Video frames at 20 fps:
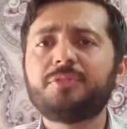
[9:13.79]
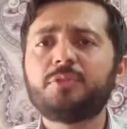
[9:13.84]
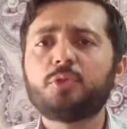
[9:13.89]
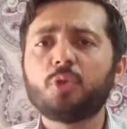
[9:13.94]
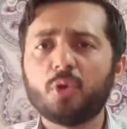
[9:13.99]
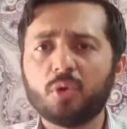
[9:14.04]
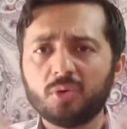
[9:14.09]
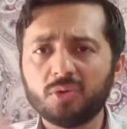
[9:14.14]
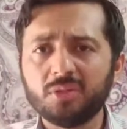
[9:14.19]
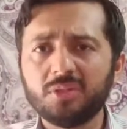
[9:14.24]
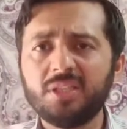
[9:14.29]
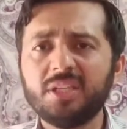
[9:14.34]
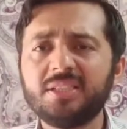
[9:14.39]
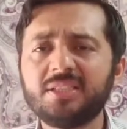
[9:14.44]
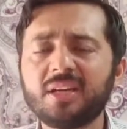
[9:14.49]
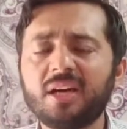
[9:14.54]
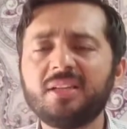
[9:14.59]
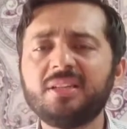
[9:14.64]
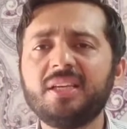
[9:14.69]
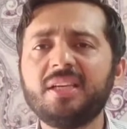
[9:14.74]
So
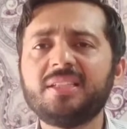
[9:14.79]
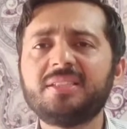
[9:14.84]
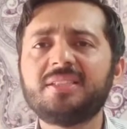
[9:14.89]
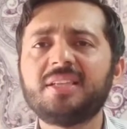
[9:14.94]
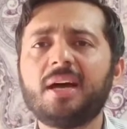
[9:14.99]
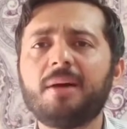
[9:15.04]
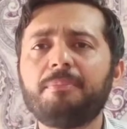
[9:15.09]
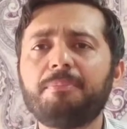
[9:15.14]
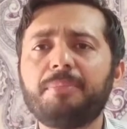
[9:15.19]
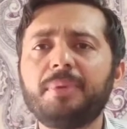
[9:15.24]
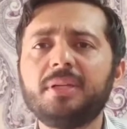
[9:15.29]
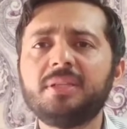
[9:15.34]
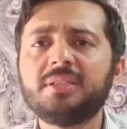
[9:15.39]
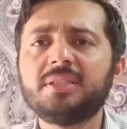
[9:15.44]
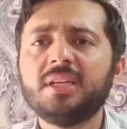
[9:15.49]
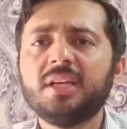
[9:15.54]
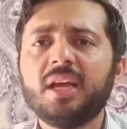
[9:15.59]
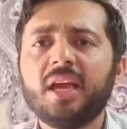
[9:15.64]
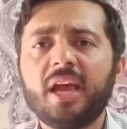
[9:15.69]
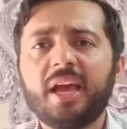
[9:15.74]
these are the
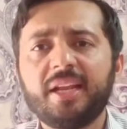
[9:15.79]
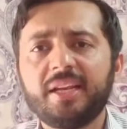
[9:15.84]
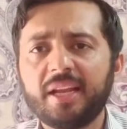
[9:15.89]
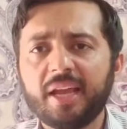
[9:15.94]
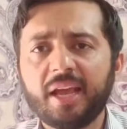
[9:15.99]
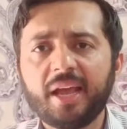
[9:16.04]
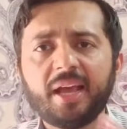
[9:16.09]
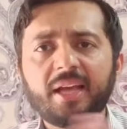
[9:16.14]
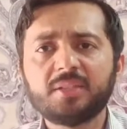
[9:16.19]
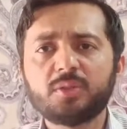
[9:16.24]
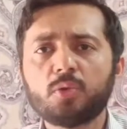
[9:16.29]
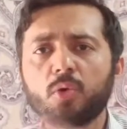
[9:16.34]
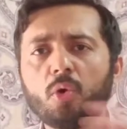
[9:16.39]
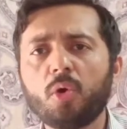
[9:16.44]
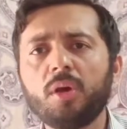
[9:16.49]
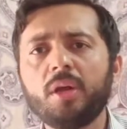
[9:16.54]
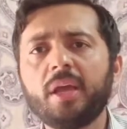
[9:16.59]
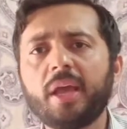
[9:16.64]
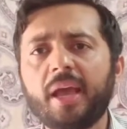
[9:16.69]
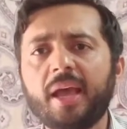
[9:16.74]
examples, and as
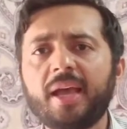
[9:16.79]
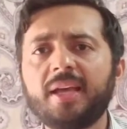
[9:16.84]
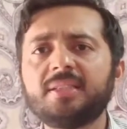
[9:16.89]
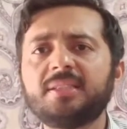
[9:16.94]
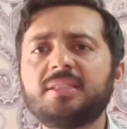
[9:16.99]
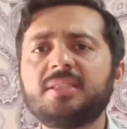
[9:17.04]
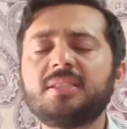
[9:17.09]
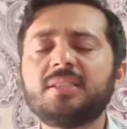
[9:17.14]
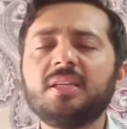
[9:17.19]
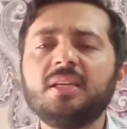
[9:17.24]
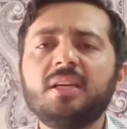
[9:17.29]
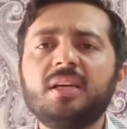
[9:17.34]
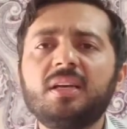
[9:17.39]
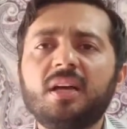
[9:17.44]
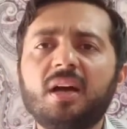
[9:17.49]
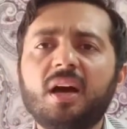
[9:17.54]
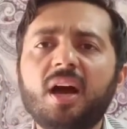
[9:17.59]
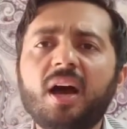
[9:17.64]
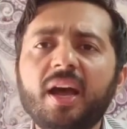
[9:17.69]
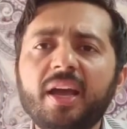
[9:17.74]
long as
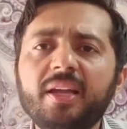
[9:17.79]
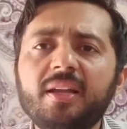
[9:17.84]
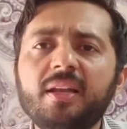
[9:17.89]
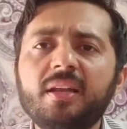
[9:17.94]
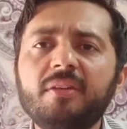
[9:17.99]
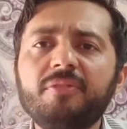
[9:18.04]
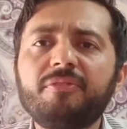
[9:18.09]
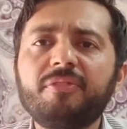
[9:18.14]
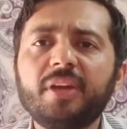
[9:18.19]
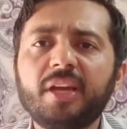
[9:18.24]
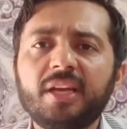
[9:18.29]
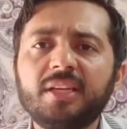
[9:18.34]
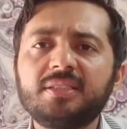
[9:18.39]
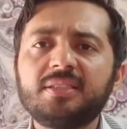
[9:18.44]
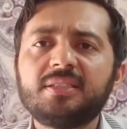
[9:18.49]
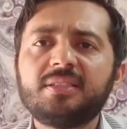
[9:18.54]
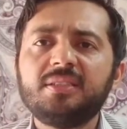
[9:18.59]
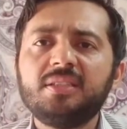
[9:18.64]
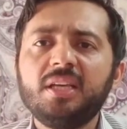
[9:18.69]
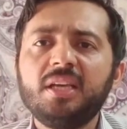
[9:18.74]
I live
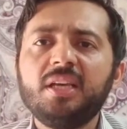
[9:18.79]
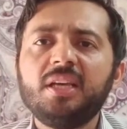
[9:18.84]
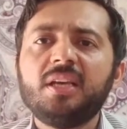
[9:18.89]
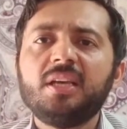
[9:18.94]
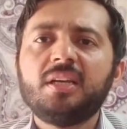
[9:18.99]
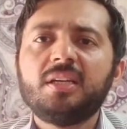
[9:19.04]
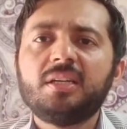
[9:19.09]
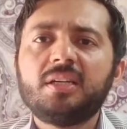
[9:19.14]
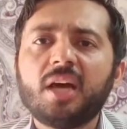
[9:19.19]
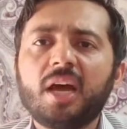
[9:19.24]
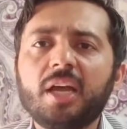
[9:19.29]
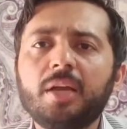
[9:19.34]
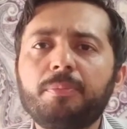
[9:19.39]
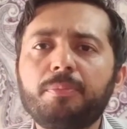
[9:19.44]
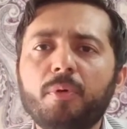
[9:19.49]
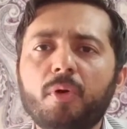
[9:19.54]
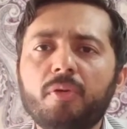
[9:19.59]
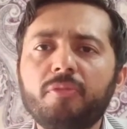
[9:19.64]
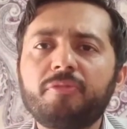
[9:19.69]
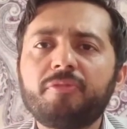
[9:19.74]
is the
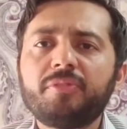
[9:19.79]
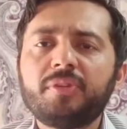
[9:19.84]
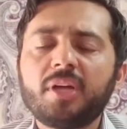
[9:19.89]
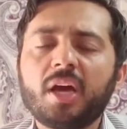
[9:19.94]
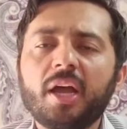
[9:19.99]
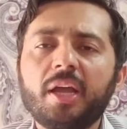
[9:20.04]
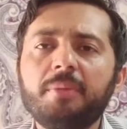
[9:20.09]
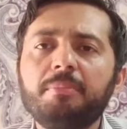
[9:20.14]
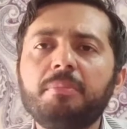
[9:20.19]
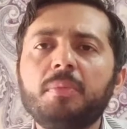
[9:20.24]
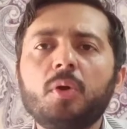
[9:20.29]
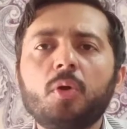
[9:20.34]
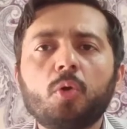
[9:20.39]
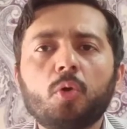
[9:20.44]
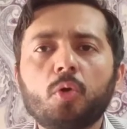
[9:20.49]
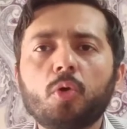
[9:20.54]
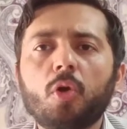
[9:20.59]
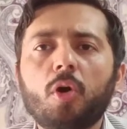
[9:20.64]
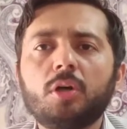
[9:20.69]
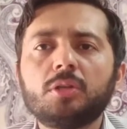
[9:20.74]
type of time
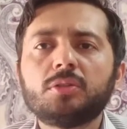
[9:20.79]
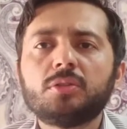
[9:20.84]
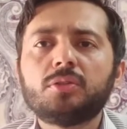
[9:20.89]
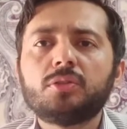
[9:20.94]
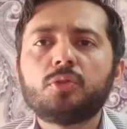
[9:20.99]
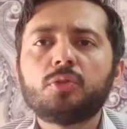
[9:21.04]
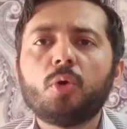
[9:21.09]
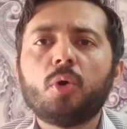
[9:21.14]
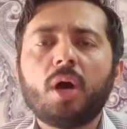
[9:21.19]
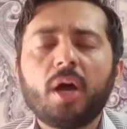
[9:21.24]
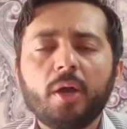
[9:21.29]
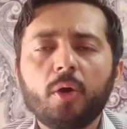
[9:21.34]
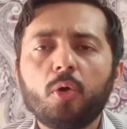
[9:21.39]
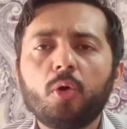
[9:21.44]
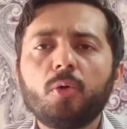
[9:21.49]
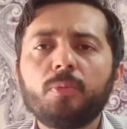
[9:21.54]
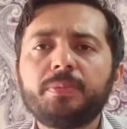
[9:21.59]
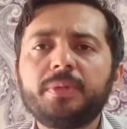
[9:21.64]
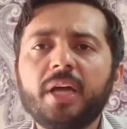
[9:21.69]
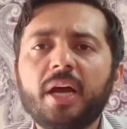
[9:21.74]
clause. So I
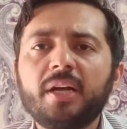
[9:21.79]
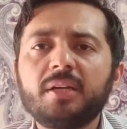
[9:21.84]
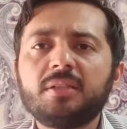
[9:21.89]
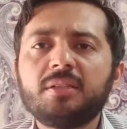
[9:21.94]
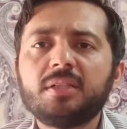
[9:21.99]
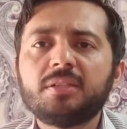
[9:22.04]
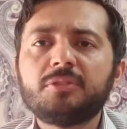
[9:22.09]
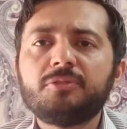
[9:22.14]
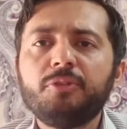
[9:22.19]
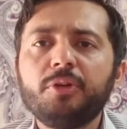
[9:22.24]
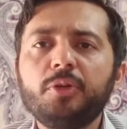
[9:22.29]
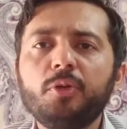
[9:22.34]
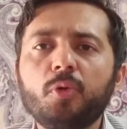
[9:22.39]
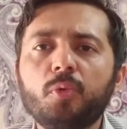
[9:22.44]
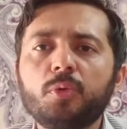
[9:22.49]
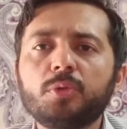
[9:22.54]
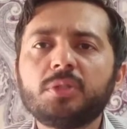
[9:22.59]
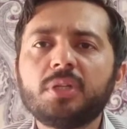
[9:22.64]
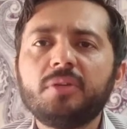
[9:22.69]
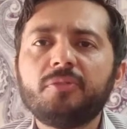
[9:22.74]
hope that this video
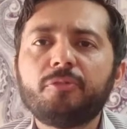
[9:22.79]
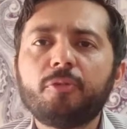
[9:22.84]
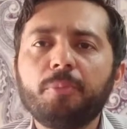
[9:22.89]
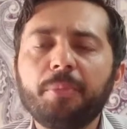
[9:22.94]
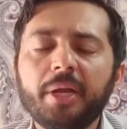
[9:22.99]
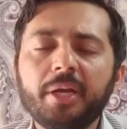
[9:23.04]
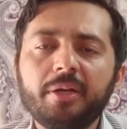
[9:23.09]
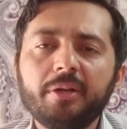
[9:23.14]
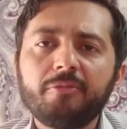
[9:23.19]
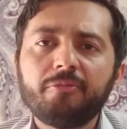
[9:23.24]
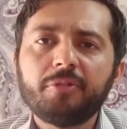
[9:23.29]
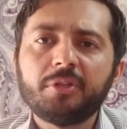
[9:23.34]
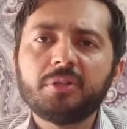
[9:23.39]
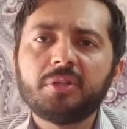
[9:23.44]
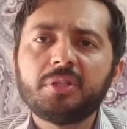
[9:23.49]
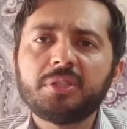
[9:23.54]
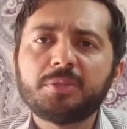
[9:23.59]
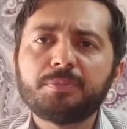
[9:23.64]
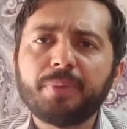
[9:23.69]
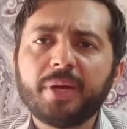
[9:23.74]
was informative with
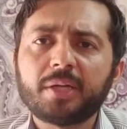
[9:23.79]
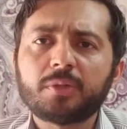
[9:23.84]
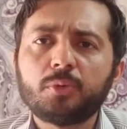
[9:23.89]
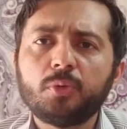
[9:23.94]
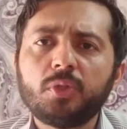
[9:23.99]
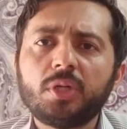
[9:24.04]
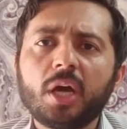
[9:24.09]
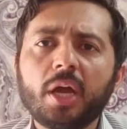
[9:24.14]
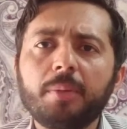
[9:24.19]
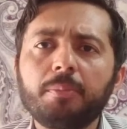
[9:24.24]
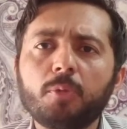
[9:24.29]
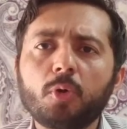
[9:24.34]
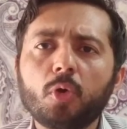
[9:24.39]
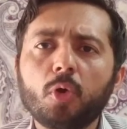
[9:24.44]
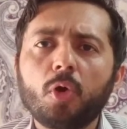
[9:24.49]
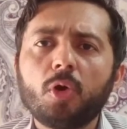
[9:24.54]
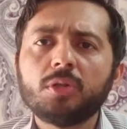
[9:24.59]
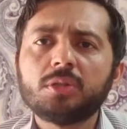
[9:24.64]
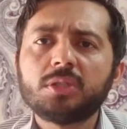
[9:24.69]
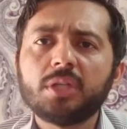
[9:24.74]
respect to time
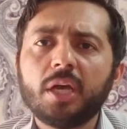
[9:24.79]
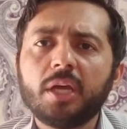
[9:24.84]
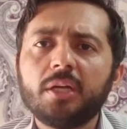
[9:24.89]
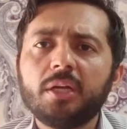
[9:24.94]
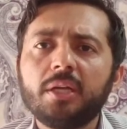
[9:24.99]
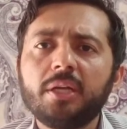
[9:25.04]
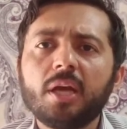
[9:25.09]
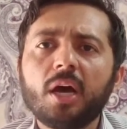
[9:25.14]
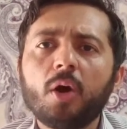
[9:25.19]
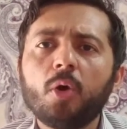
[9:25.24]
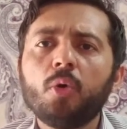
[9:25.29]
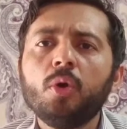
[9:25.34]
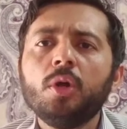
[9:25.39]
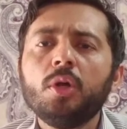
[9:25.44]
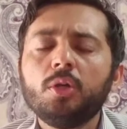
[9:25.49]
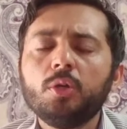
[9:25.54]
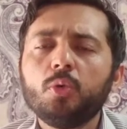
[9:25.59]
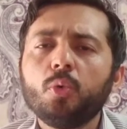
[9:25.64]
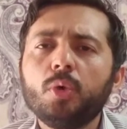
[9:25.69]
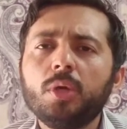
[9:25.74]
clause, and now
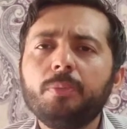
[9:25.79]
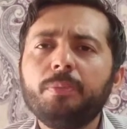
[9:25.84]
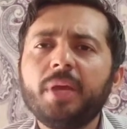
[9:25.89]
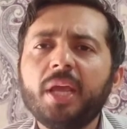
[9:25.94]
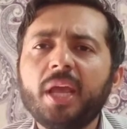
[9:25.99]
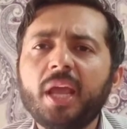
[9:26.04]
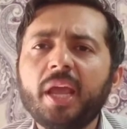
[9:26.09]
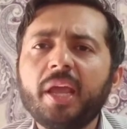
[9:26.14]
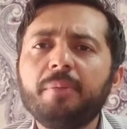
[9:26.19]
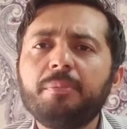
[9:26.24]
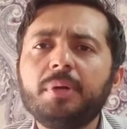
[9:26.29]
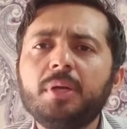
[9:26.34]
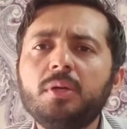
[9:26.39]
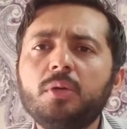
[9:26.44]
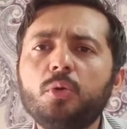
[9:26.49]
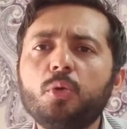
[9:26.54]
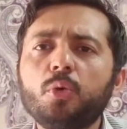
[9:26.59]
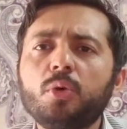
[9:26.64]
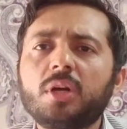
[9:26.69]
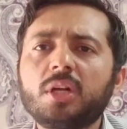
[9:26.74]
you will be
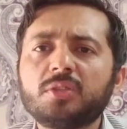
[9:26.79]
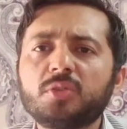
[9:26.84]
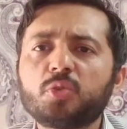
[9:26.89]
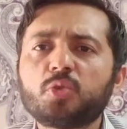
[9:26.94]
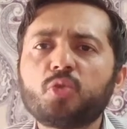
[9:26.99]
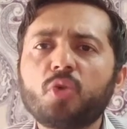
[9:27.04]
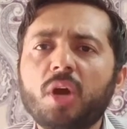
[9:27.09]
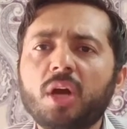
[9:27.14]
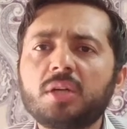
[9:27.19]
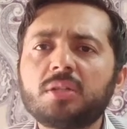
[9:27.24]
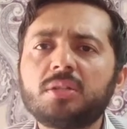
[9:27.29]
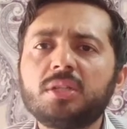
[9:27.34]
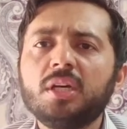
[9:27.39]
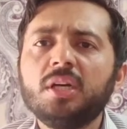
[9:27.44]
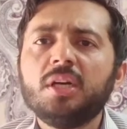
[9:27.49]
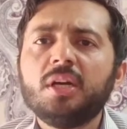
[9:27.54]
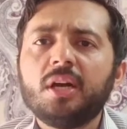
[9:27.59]
able to construct